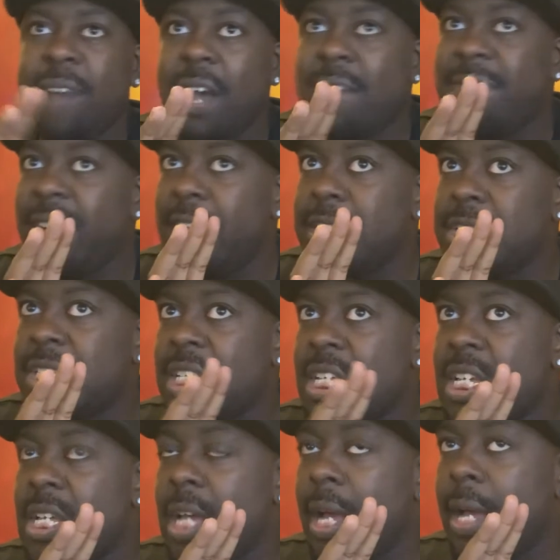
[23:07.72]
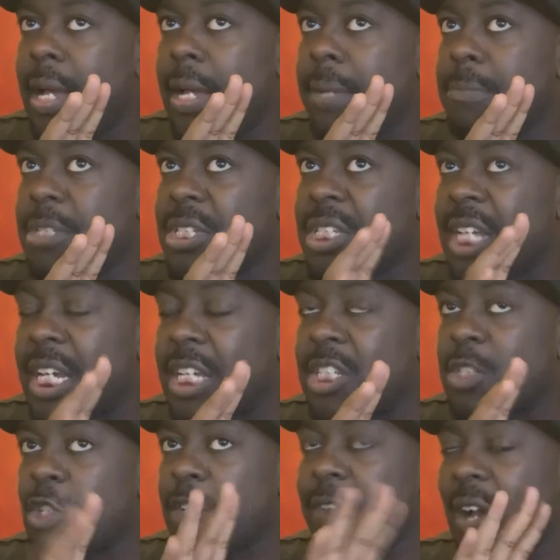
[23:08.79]
Final Fantasy um,
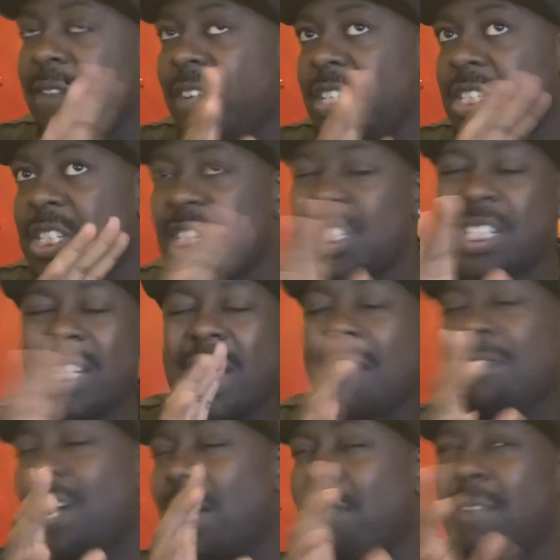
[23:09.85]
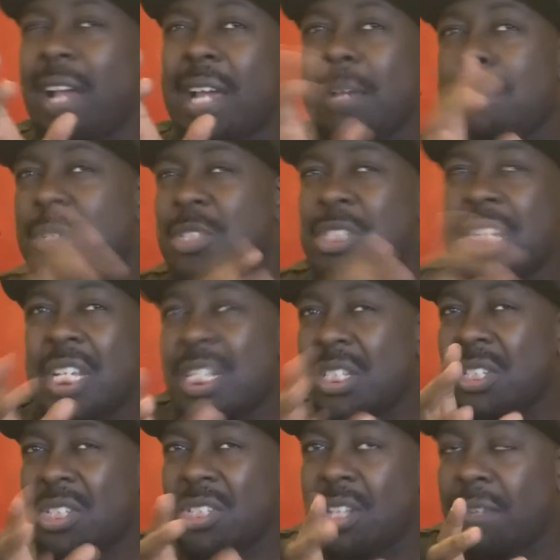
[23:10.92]
six, because Final Fantasy six did have kind of like
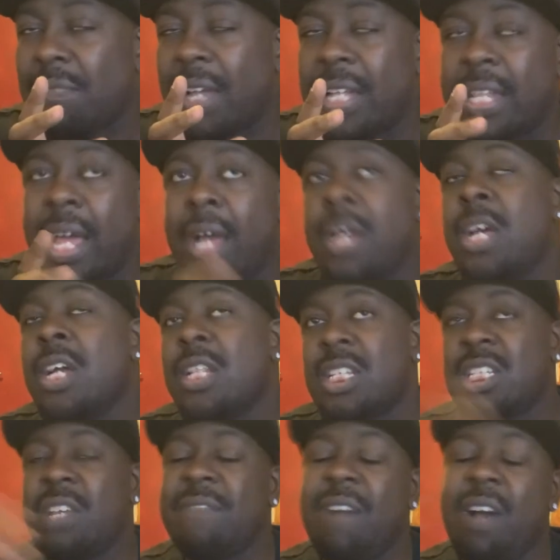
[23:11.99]
machines and stuff like that. Let's say